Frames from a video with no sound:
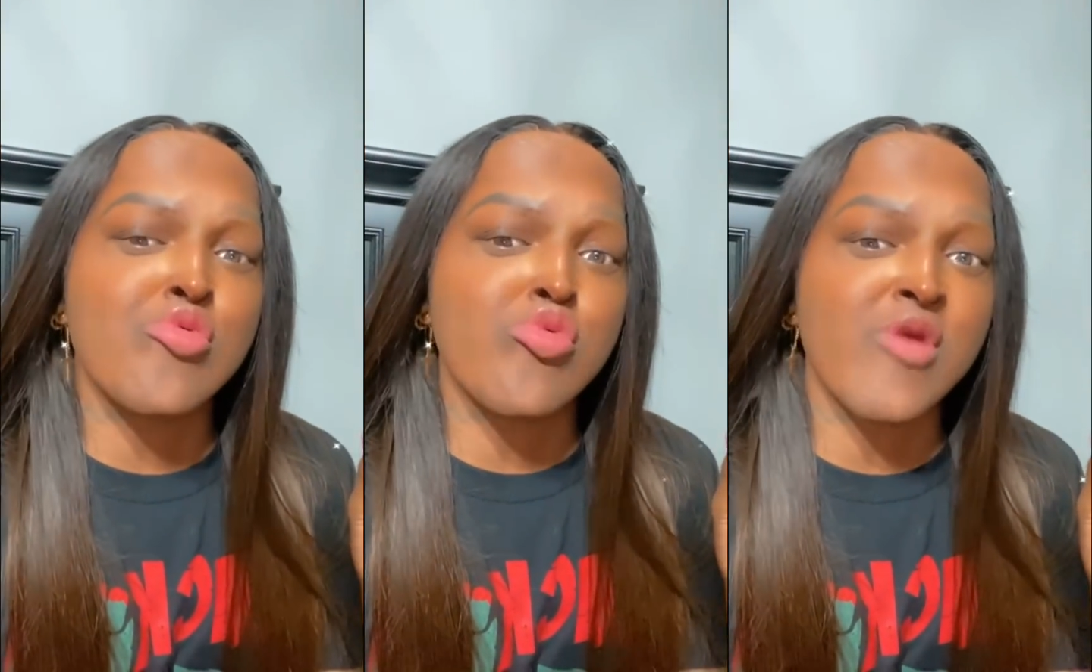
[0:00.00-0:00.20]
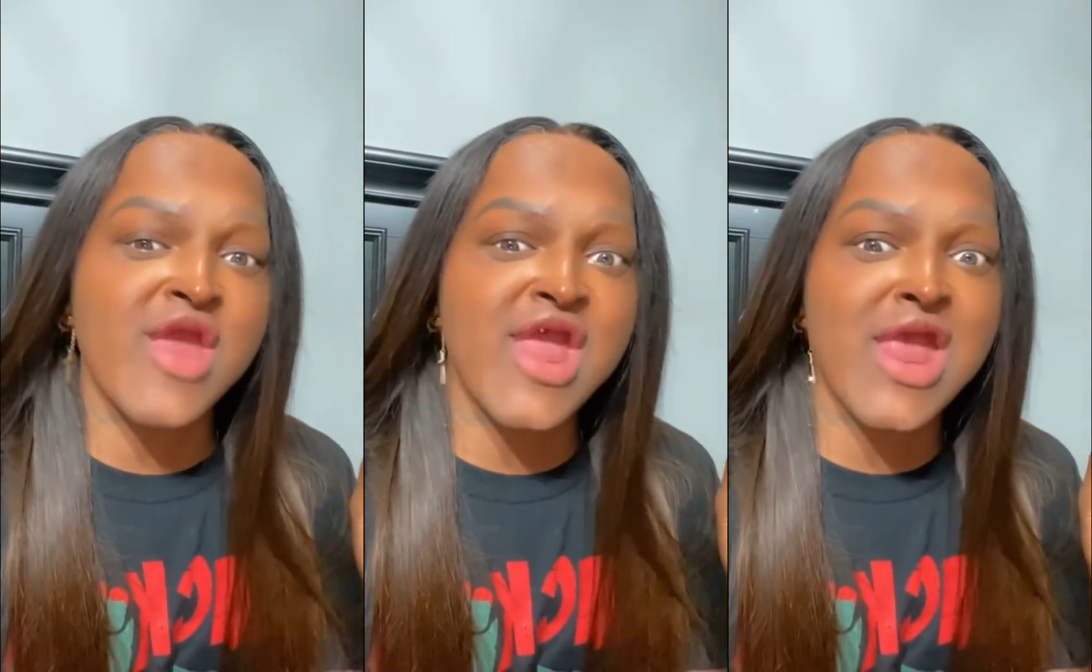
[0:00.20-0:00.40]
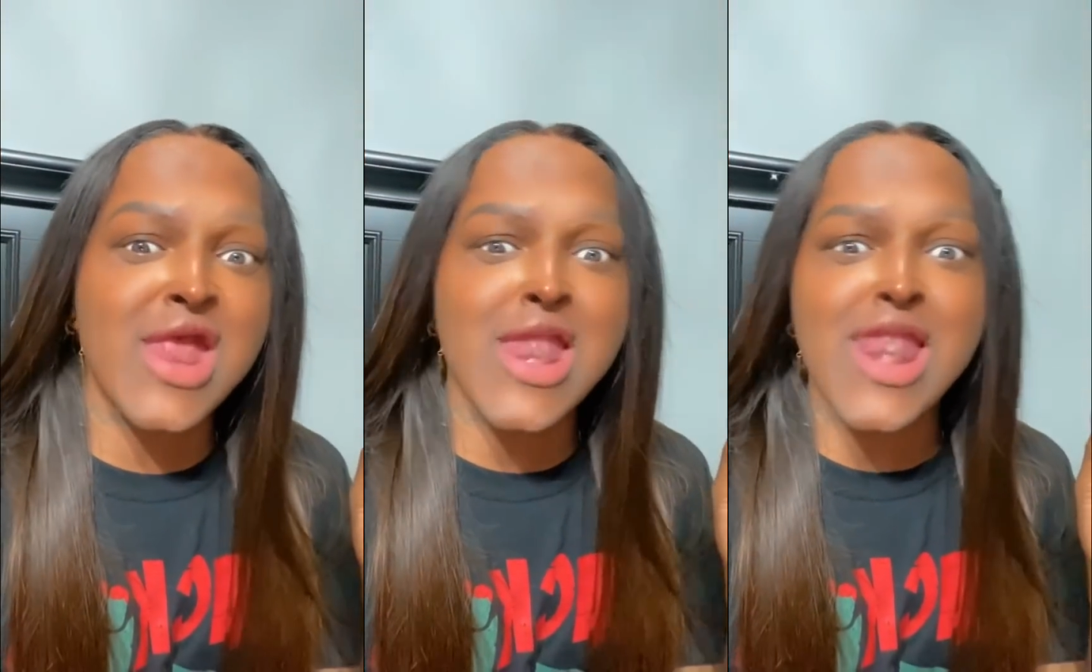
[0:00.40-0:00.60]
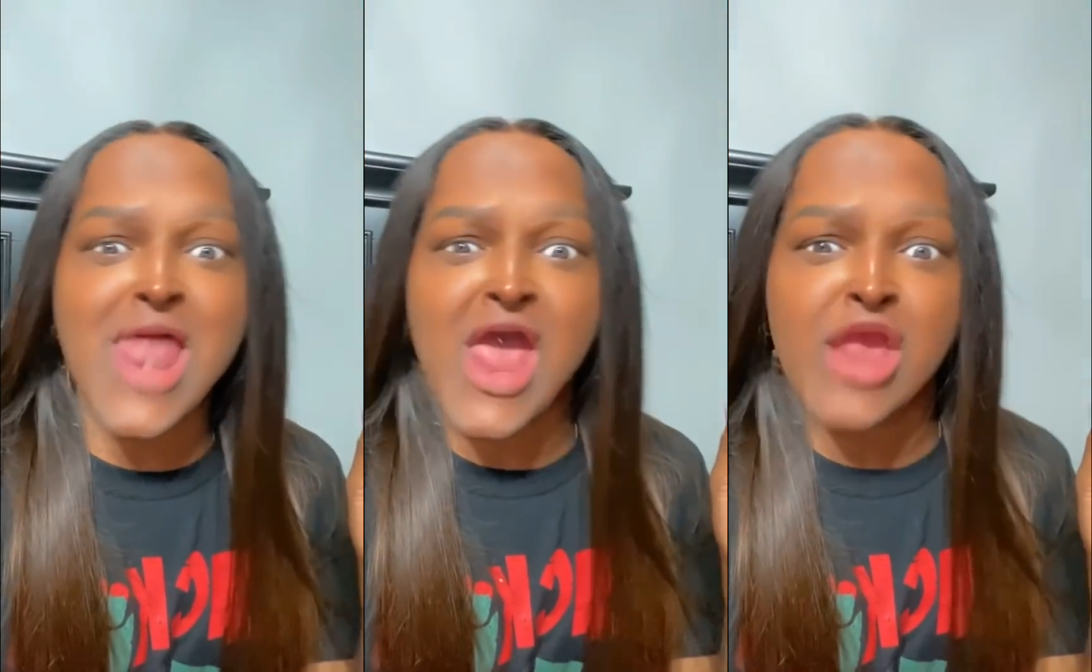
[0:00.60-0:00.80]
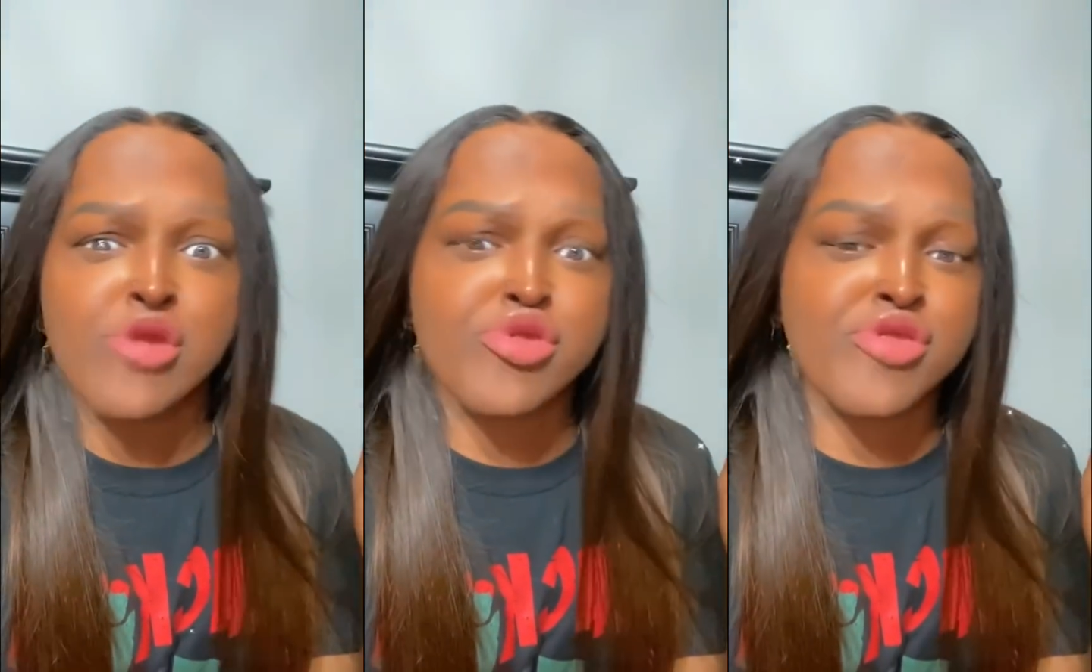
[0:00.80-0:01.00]
red
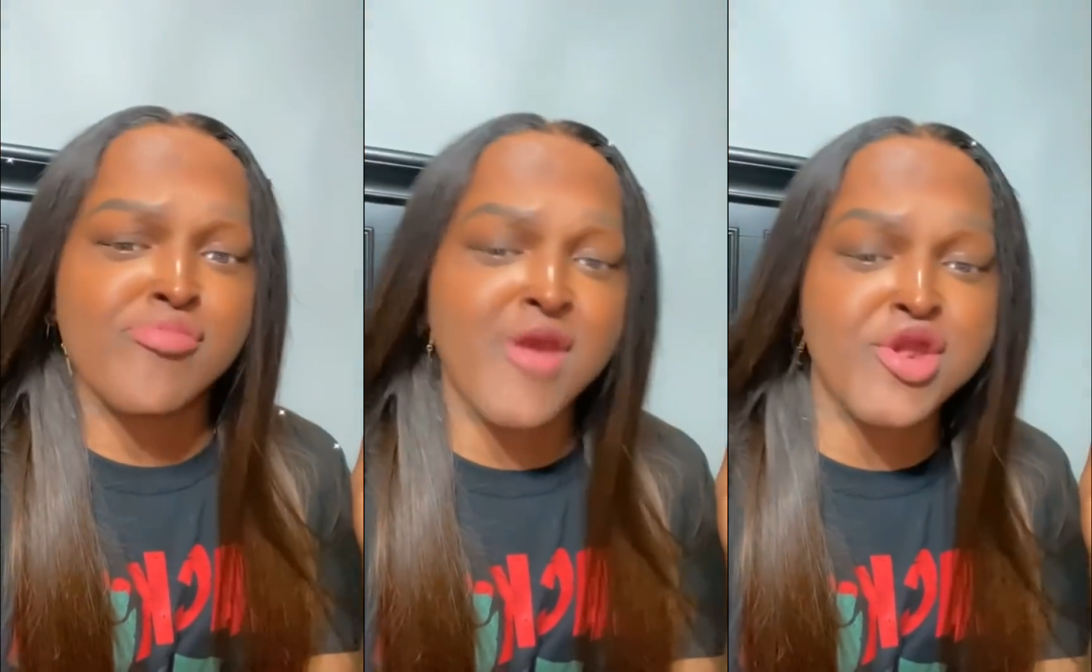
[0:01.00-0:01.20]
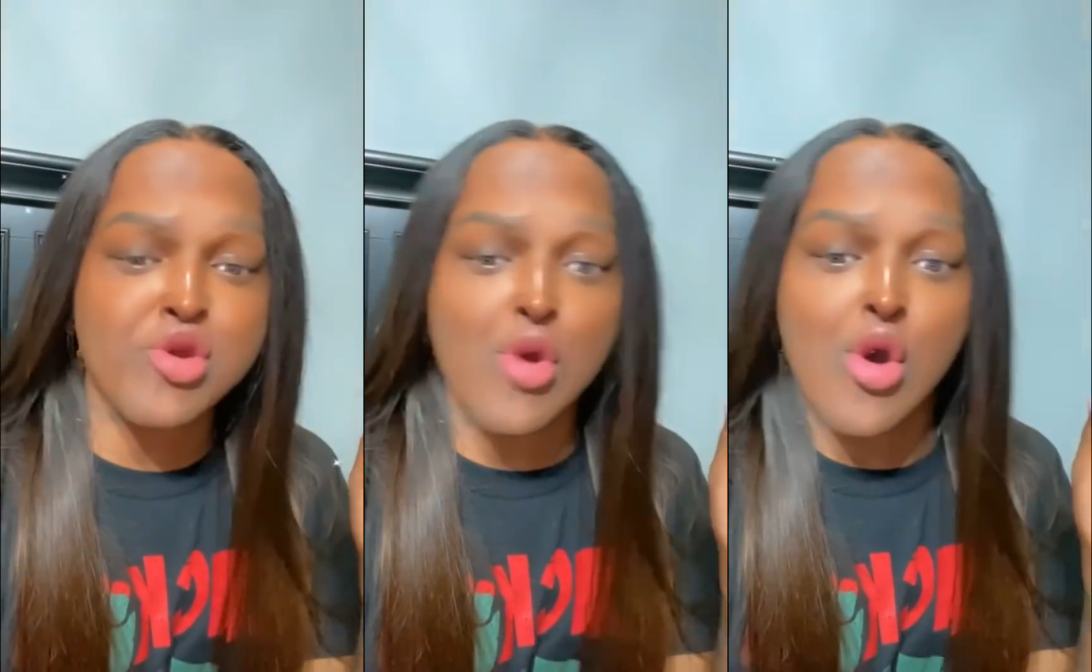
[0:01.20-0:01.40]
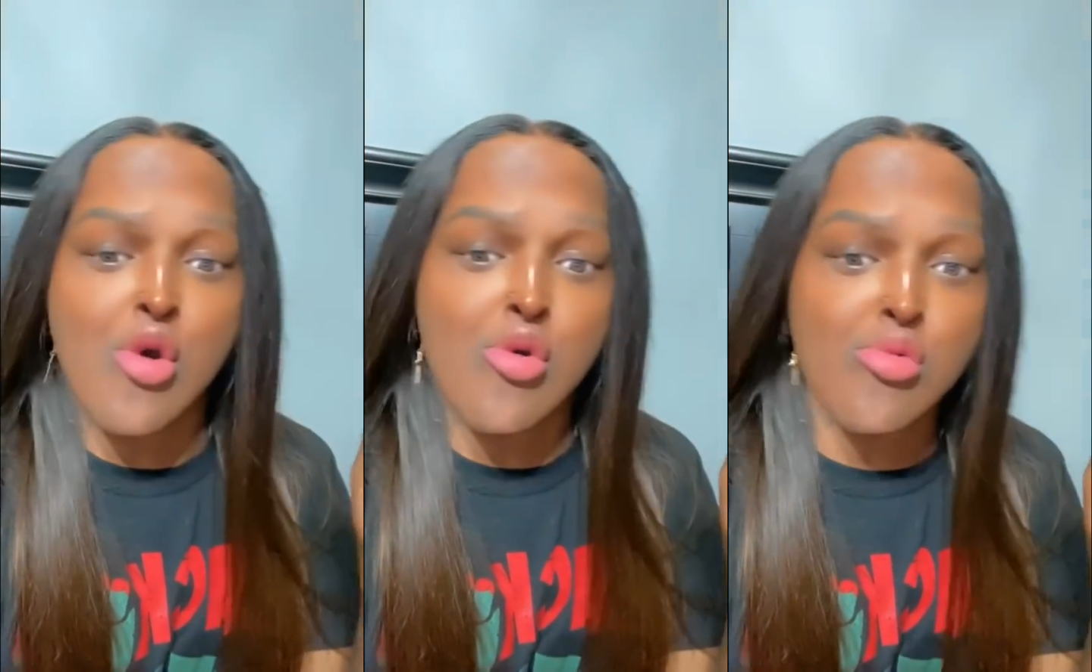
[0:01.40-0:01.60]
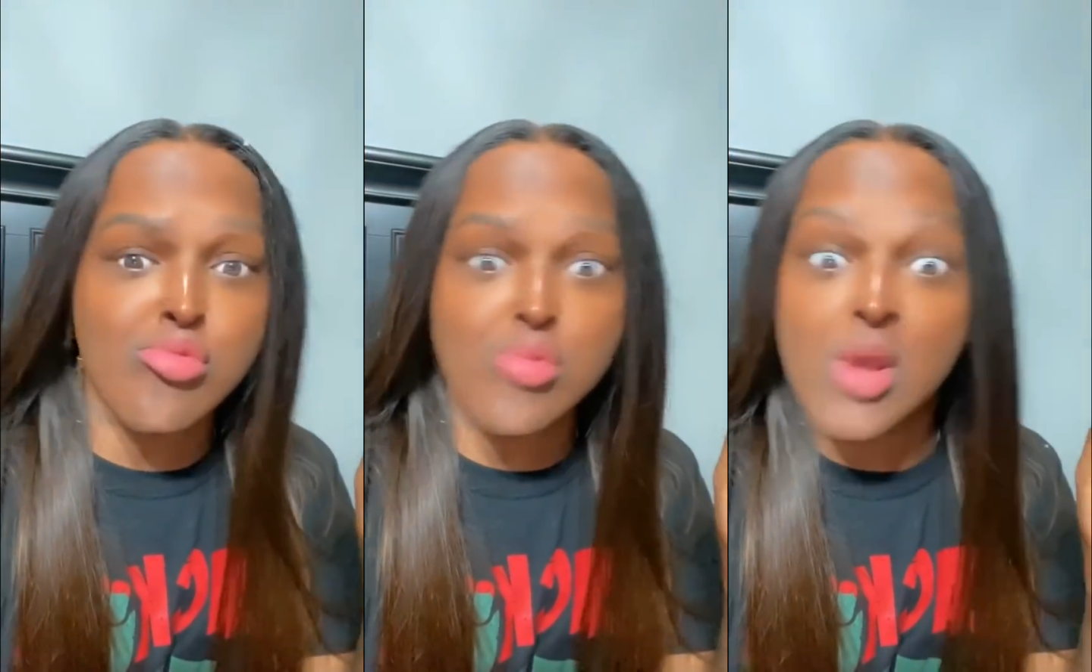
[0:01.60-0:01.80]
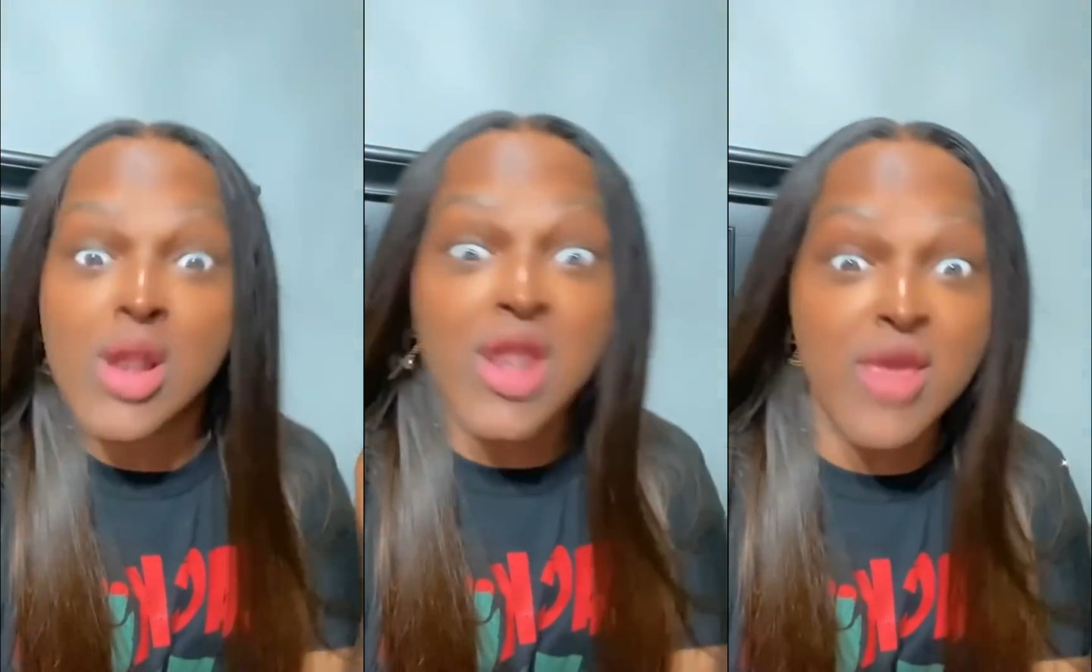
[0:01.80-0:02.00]
light special on.
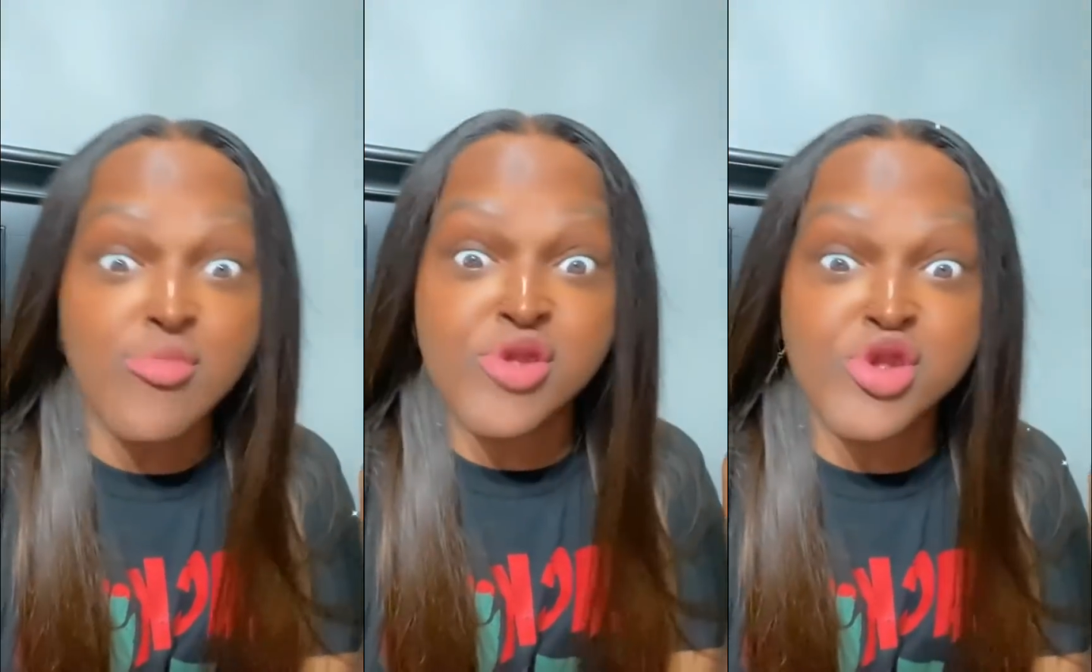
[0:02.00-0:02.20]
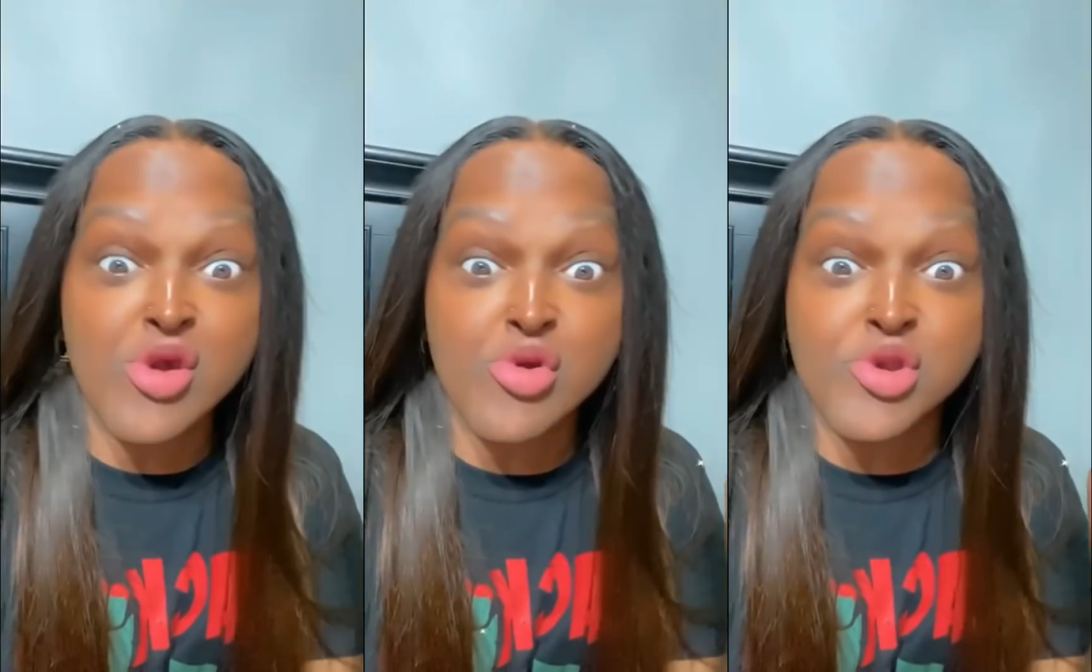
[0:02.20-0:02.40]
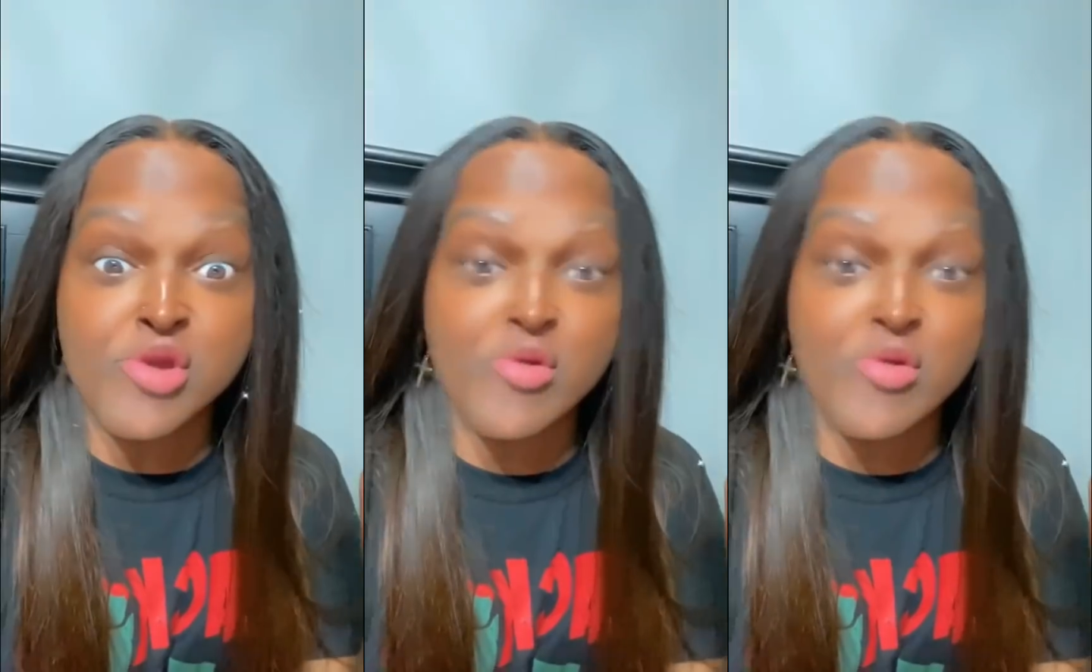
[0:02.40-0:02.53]
Let me show you.